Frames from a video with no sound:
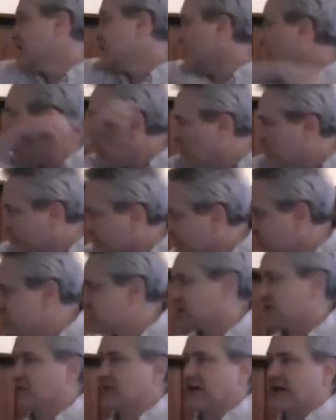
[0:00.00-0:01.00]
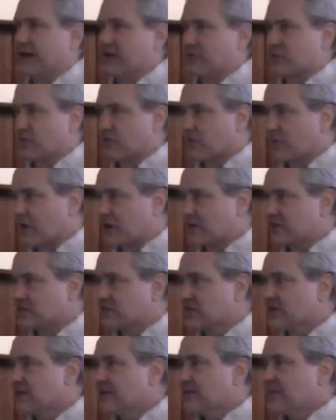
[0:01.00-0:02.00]
in all of these collateral
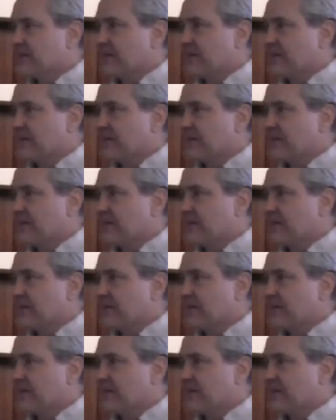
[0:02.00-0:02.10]
ways.